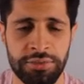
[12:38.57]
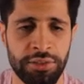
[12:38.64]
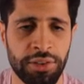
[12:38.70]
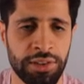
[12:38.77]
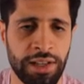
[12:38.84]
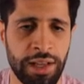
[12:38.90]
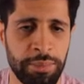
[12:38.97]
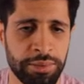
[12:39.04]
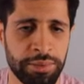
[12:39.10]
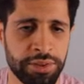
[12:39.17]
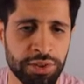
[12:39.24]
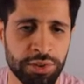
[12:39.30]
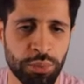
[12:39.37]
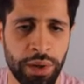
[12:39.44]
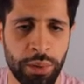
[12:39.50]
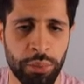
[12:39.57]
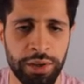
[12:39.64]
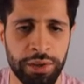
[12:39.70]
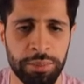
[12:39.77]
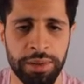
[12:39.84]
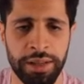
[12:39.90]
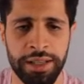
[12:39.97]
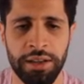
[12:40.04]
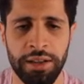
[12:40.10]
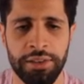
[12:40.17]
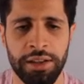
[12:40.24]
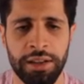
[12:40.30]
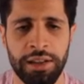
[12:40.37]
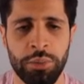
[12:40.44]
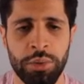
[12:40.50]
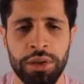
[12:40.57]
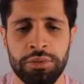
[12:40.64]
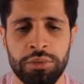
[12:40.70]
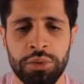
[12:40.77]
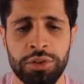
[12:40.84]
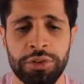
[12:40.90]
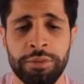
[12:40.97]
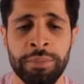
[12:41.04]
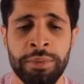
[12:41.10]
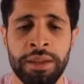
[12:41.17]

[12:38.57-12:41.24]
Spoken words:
for example, is just one way to play, not the only way, of course.